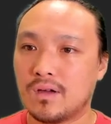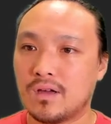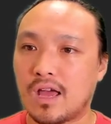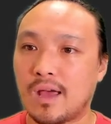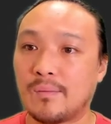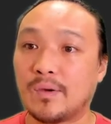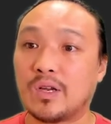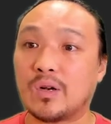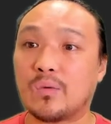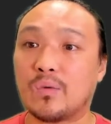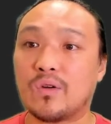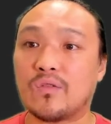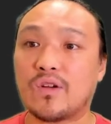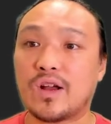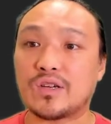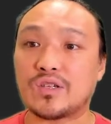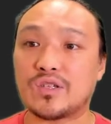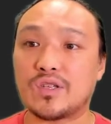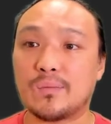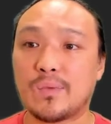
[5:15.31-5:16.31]
I'm going to
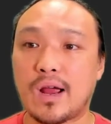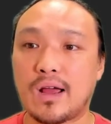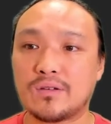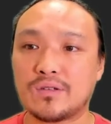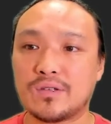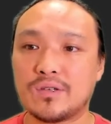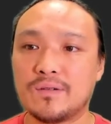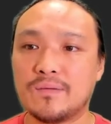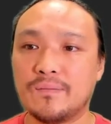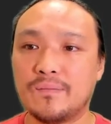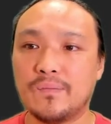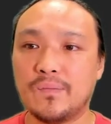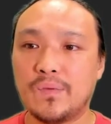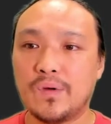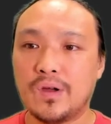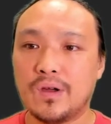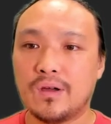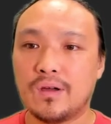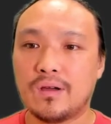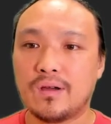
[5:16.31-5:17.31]
refresh the browser
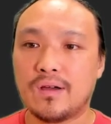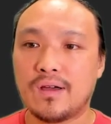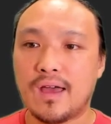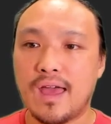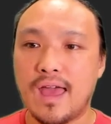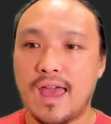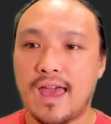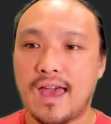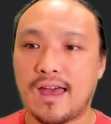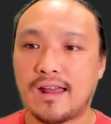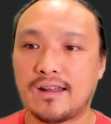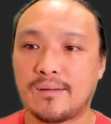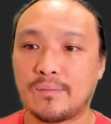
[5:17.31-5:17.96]
and